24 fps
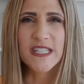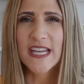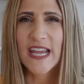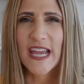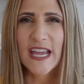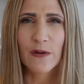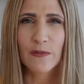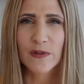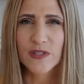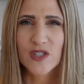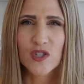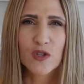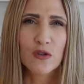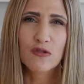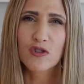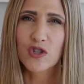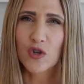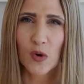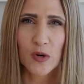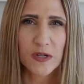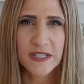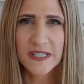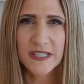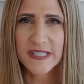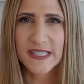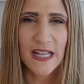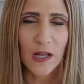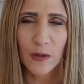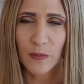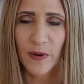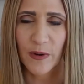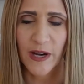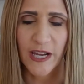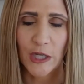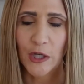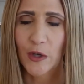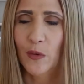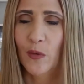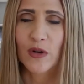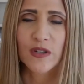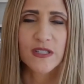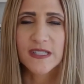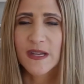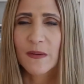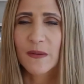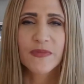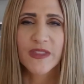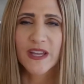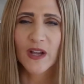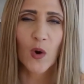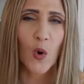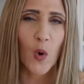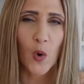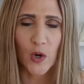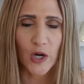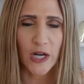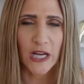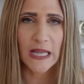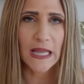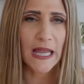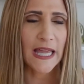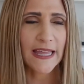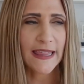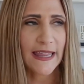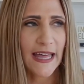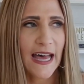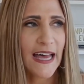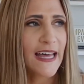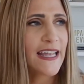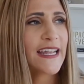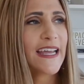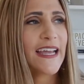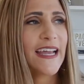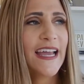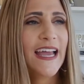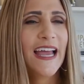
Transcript: day was too short to celebrate you or something corny like that.